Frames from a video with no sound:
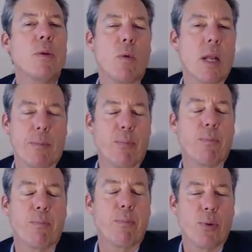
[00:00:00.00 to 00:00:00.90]
you
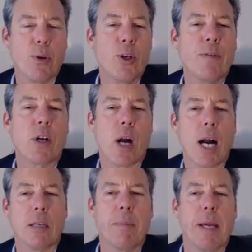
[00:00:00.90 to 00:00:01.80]
want to
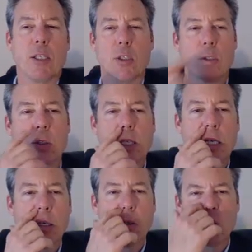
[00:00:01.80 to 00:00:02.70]
prove your occupational
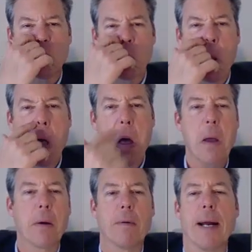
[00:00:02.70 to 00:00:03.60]
skills,
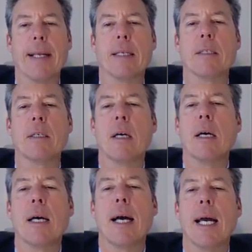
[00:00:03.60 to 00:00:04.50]
right?
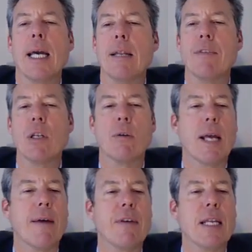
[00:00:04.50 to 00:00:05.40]
And if
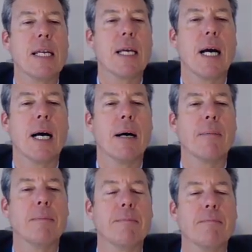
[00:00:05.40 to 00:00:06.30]
you don't have any,
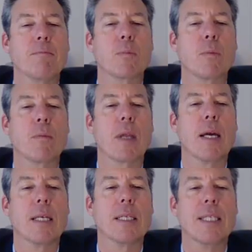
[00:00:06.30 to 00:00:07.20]
um,
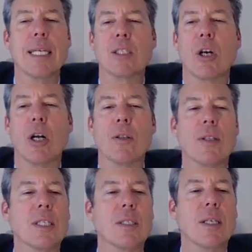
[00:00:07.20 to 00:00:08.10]
see, it's
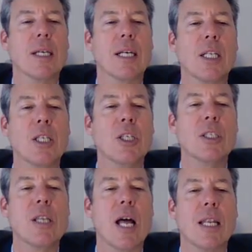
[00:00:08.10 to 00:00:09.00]
called, this
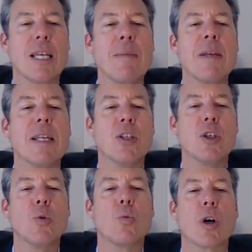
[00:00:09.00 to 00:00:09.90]
includes, is not
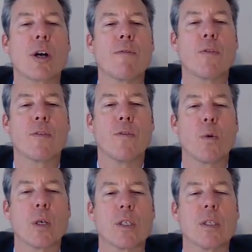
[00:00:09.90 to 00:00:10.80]
limited to
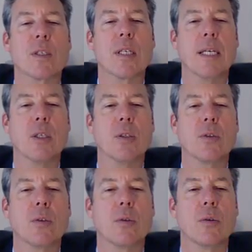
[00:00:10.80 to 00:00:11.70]
workforce
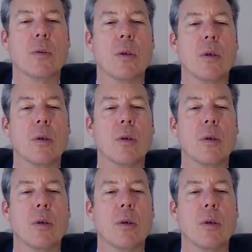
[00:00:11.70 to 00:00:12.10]
skills.